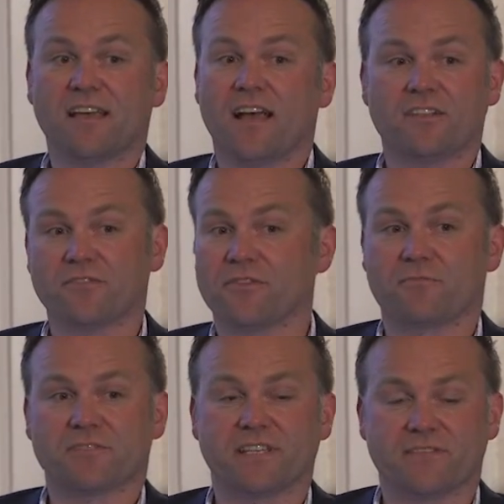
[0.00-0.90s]
and you're not
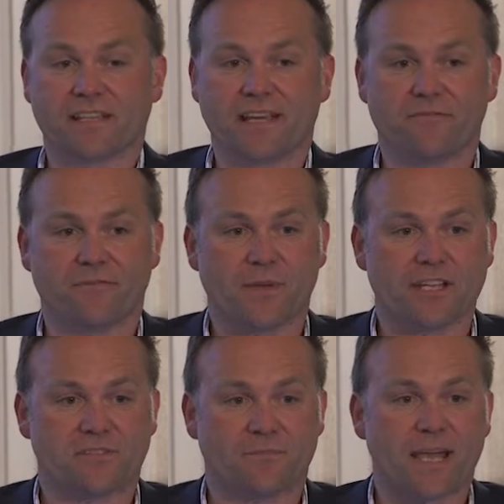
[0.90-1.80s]
receiving that
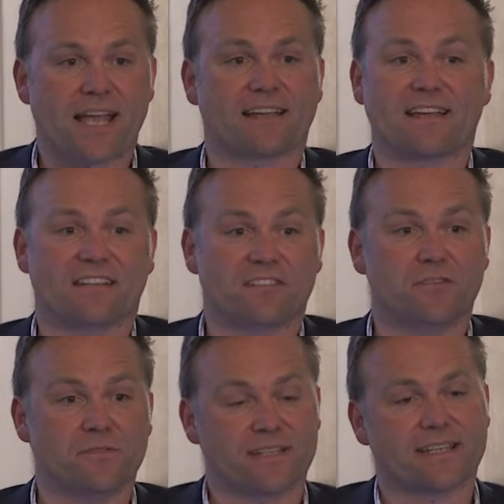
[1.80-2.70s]
information back and
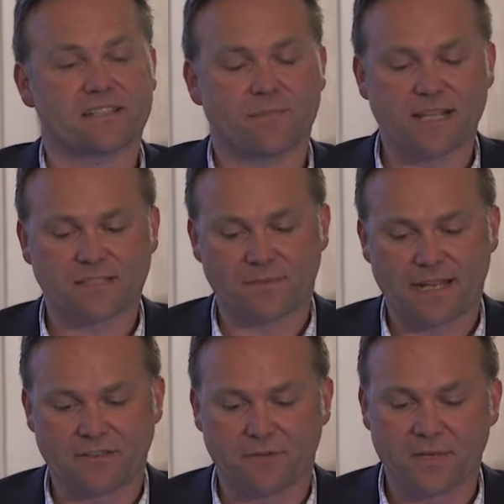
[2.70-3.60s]
using it to better
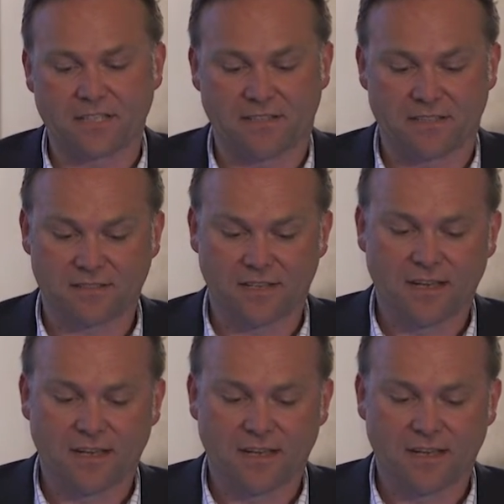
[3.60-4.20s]
plan your business.